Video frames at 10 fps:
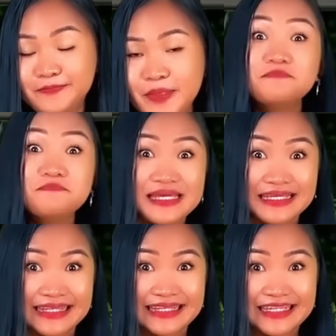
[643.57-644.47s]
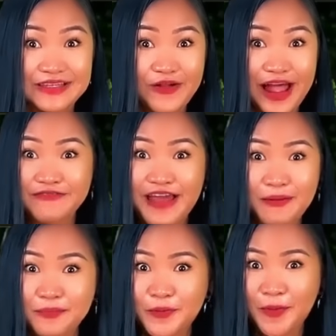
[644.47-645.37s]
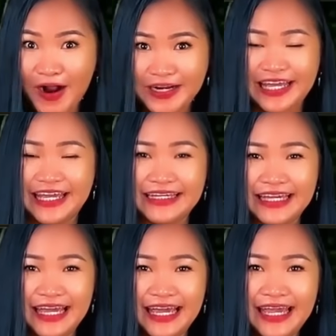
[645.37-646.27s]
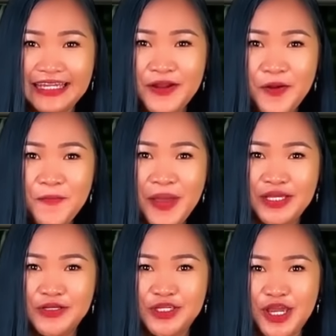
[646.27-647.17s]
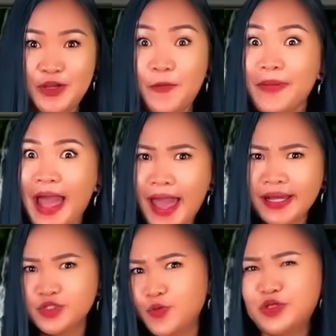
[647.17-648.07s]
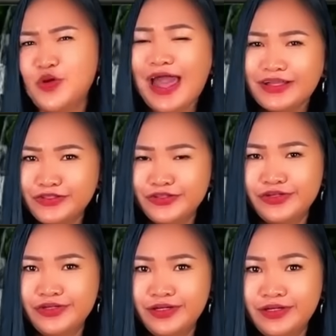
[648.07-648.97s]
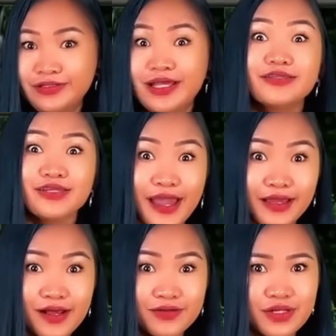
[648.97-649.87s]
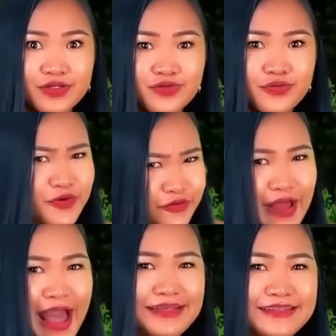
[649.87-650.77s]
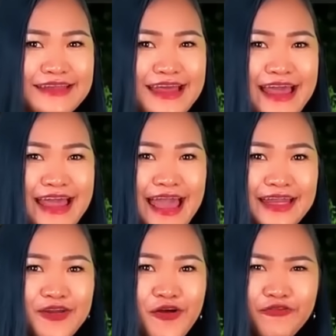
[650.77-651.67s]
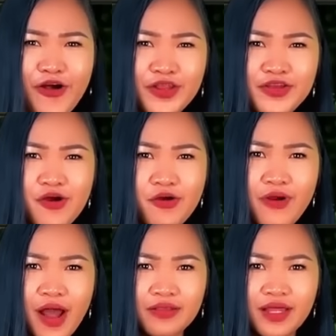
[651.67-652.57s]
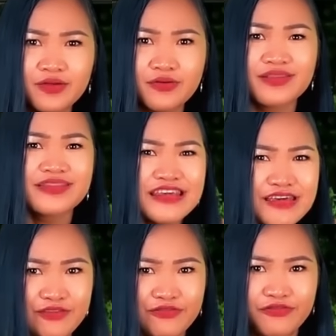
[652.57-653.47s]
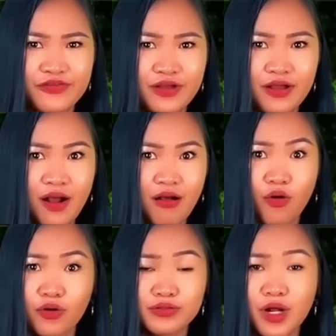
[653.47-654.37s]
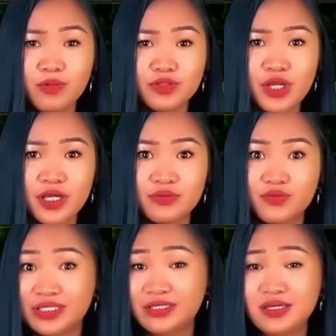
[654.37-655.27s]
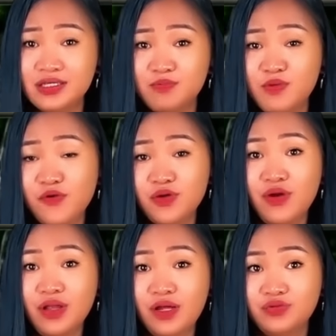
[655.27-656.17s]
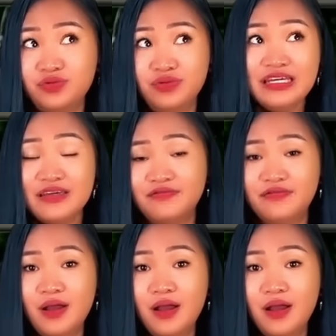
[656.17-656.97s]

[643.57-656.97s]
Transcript: Businesses all have ample parking. They don't make you check your bags when you enter. The checkouts are super fast, and they don't follow you around like you're a thief or double-check your receipts before you're allowed to leave.